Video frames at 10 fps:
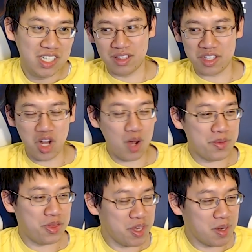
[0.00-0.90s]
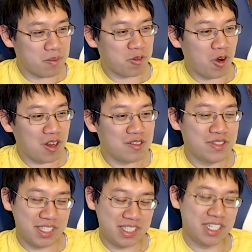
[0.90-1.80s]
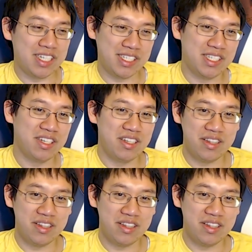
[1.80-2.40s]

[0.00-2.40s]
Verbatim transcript: The common theme for all of these is